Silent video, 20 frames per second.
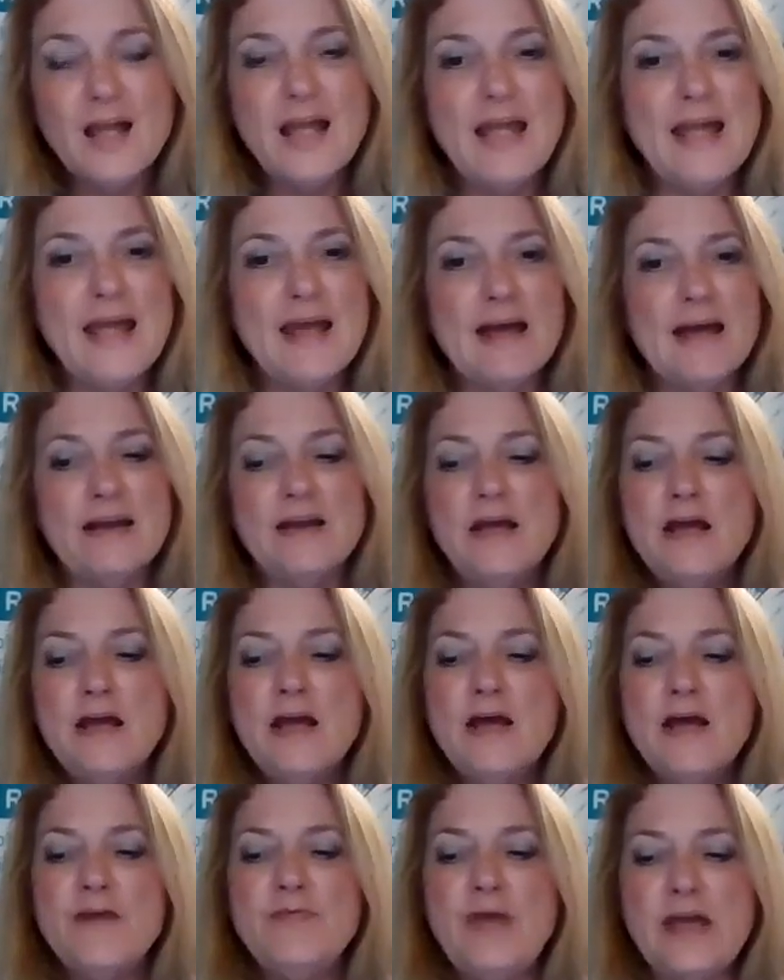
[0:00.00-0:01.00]
and
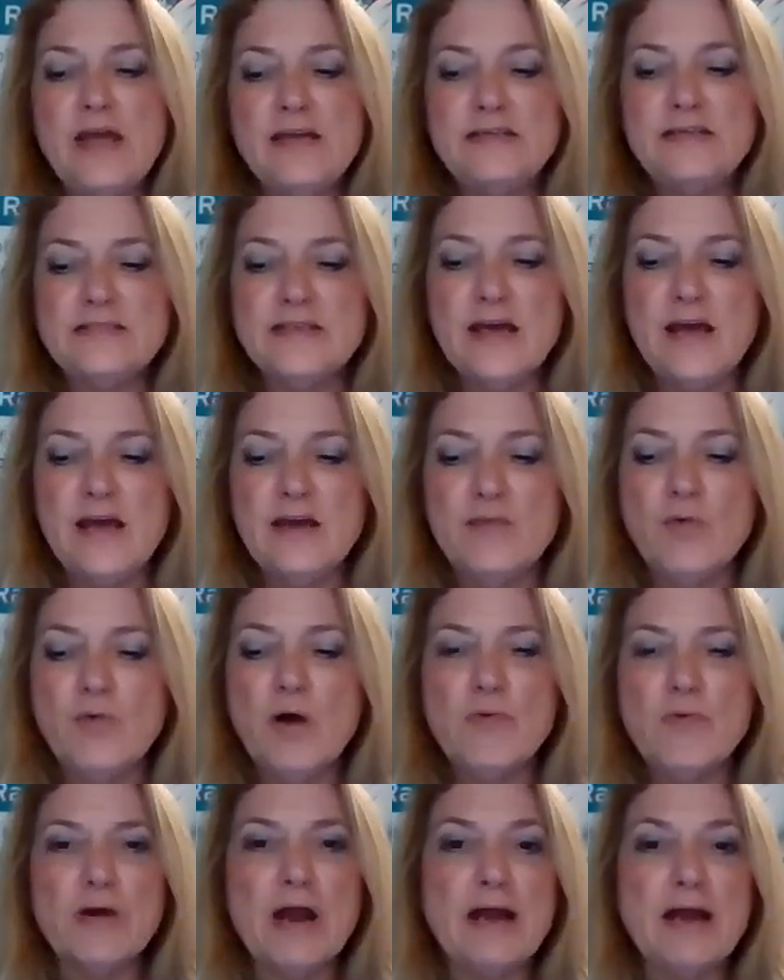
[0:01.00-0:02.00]
they said,
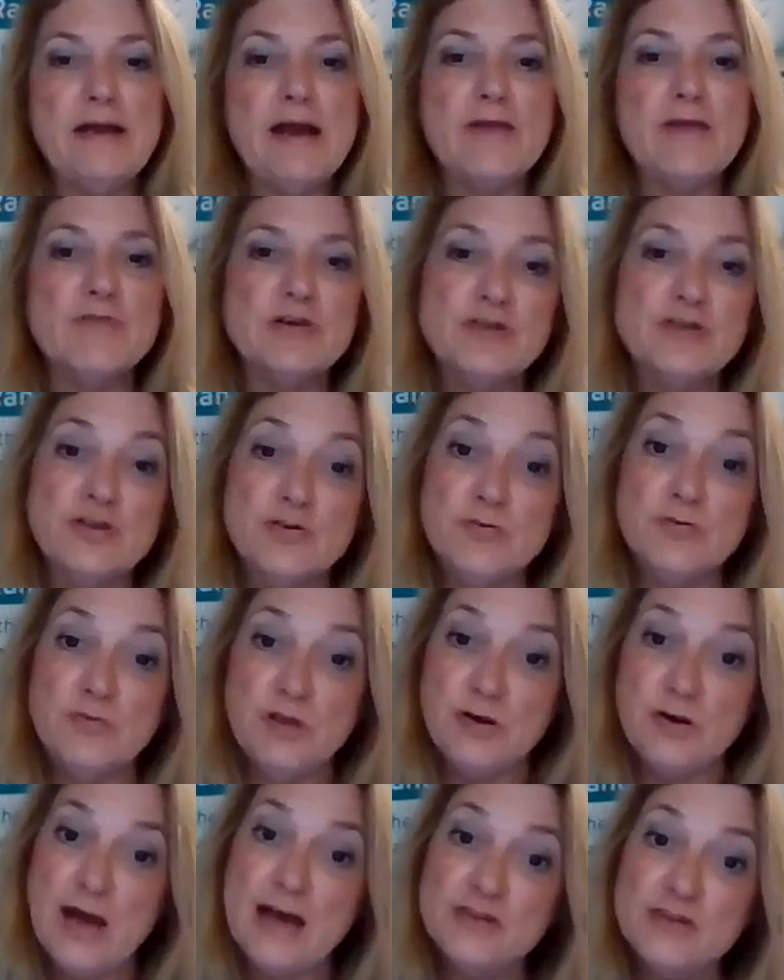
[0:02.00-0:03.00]
what would I never do?
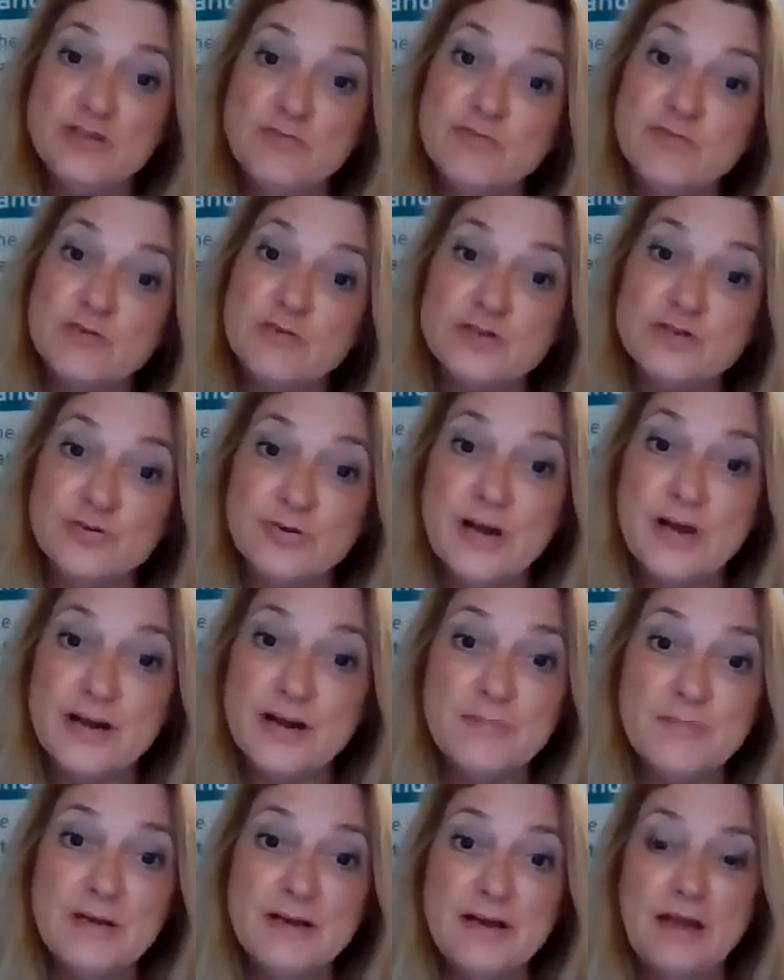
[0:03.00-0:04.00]
You know, how did you first learn how to
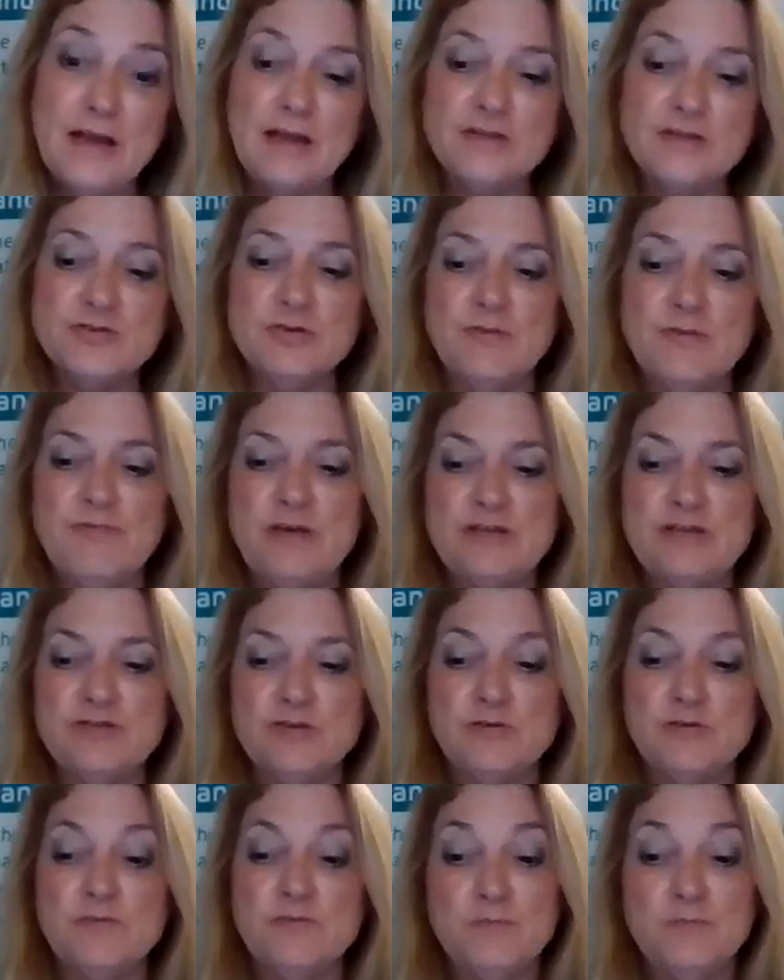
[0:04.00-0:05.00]
be an angel
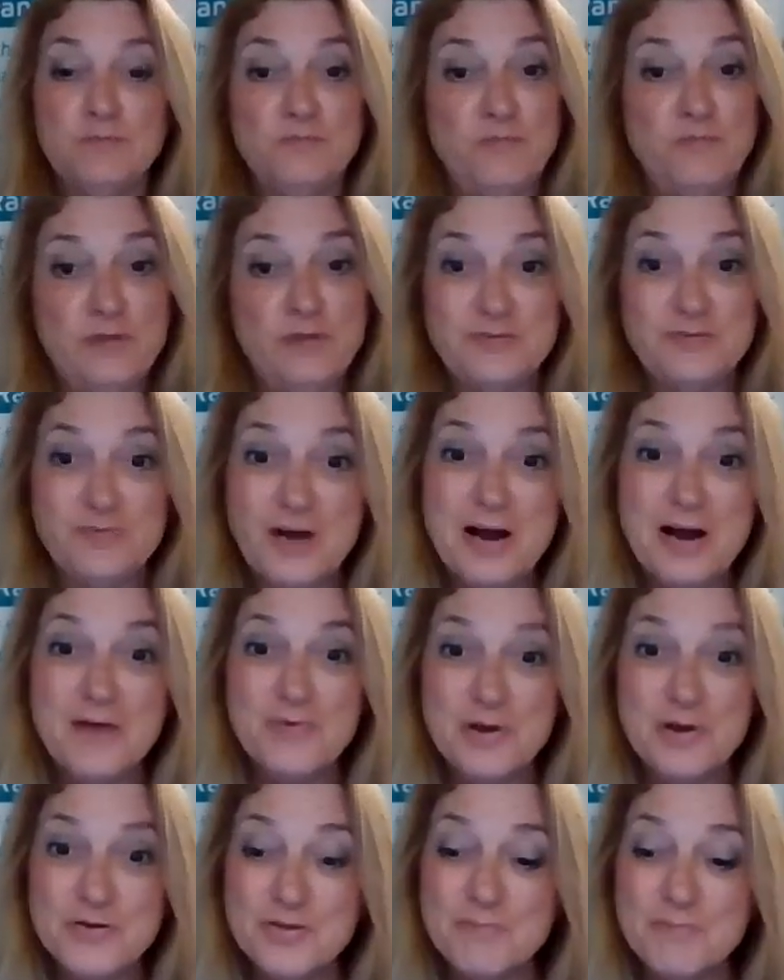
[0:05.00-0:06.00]
investor? Reason why I
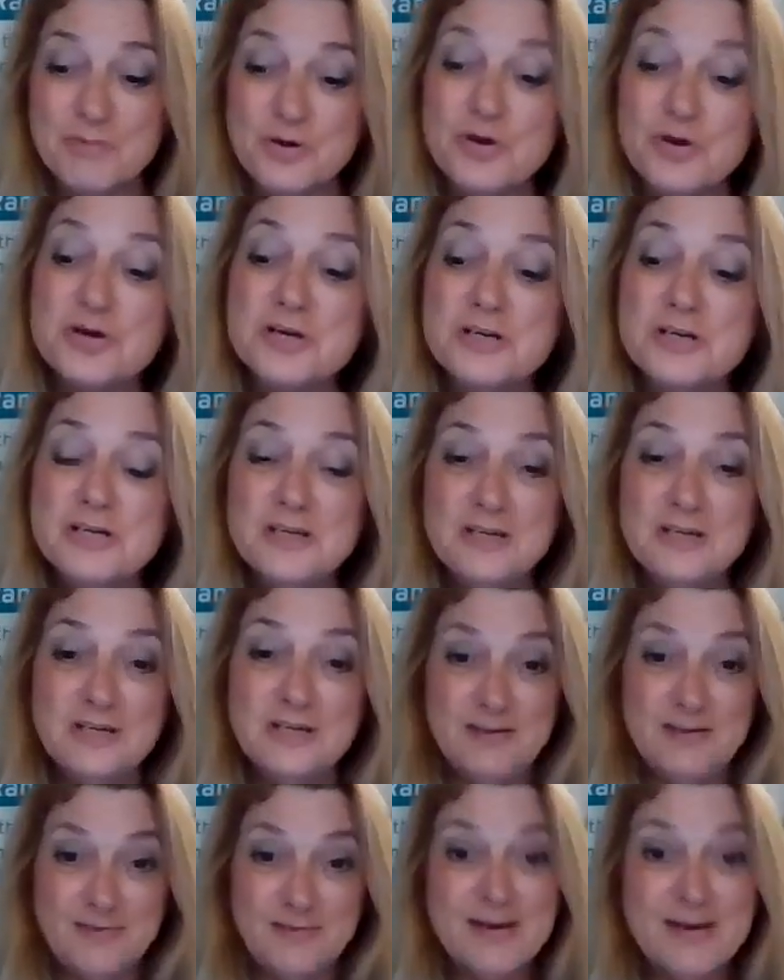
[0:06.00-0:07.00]
wrote the book,
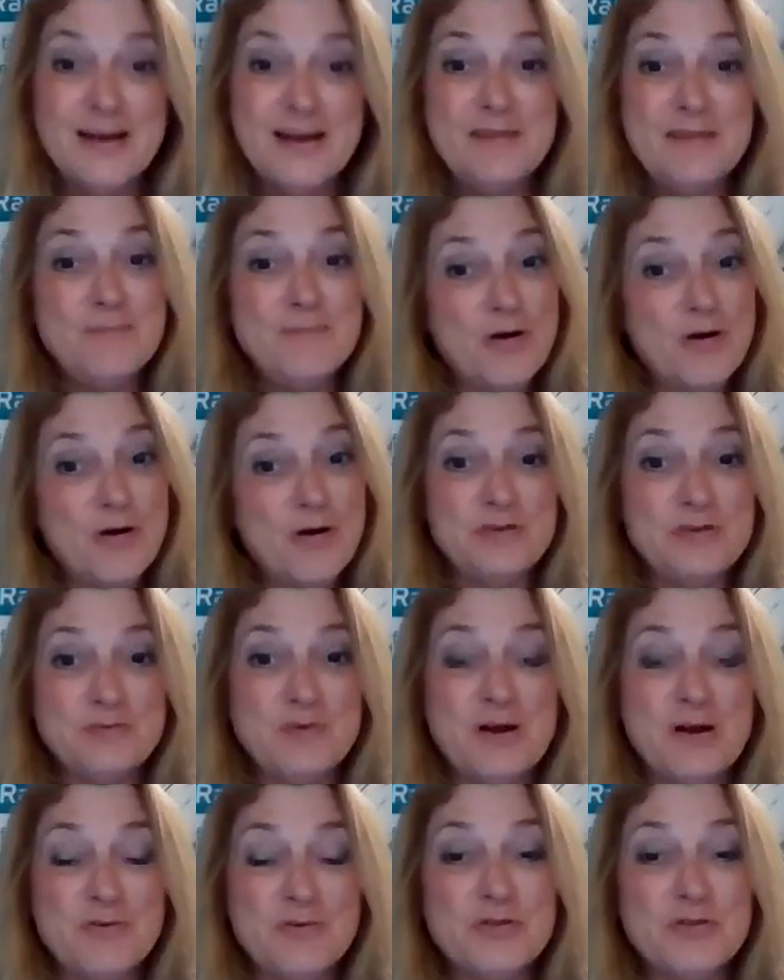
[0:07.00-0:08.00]
right? Part of the reason
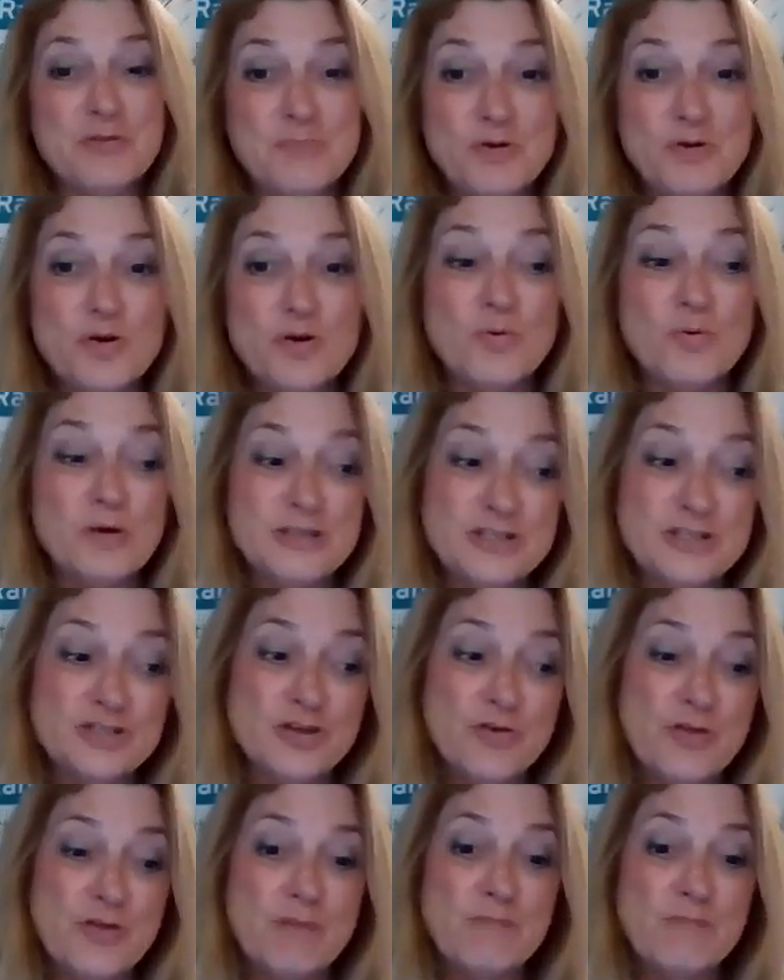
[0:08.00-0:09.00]
why I wrote the book was
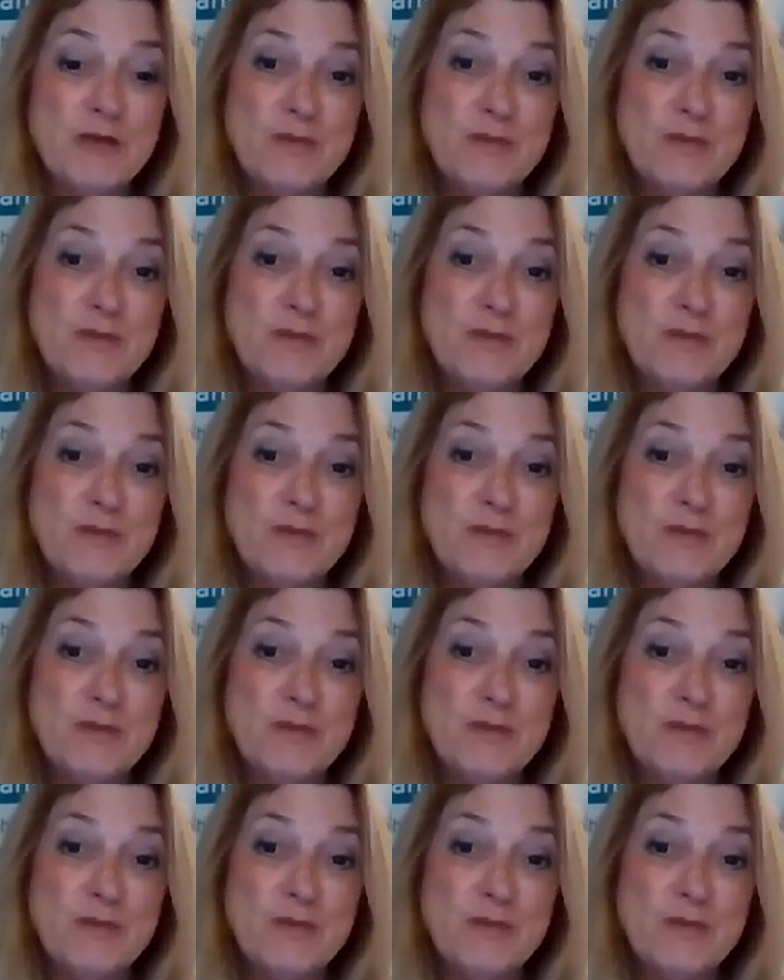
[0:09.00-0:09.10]
so that